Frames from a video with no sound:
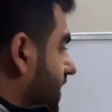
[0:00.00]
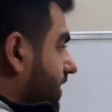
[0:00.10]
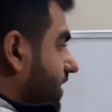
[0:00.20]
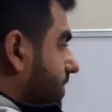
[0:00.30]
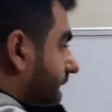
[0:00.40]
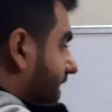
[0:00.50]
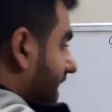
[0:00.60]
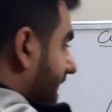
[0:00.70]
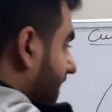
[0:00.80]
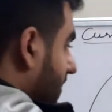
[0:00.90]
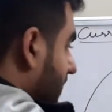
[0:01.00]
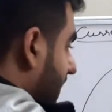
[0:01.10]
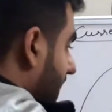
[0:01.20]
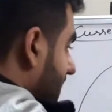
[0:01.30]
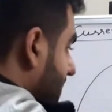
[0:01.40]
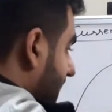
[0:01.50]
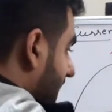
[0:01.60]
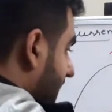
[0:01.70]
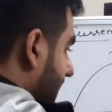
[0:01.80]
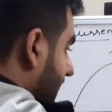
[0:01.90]
The magnetic fields, they
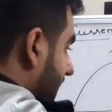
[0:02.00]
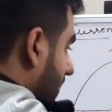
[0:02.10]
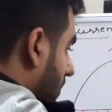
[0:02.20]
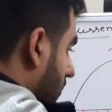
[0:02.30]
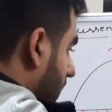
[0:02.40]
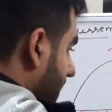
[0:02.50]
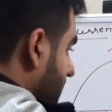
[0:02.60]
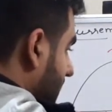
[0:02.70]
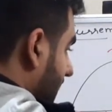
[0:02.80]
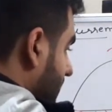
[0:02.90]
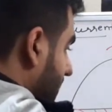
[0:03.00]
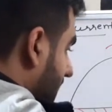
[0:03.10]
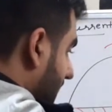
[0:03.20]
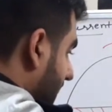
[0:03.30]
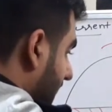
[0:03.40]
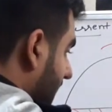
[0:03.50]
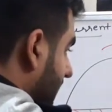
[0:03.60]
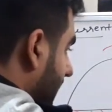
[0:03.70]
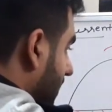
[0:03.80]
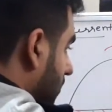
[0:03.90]
are in the clockwise direction. Again,
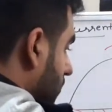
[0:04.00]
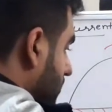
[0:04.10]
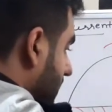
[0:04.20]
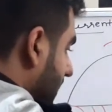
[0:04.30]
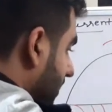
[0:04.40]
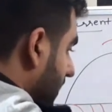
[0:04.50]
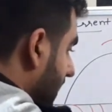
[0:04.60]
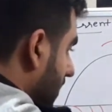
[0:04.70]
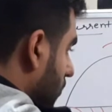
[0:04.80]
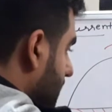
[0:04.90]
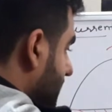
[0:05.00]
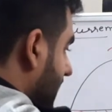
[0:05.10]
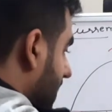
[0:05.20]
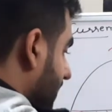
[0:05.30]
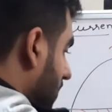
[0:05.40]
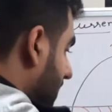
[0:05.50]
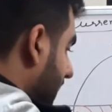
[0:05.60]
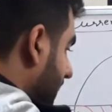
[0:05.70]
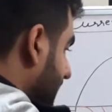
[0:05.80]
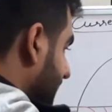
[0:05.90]
the closed circular loops, they are forming.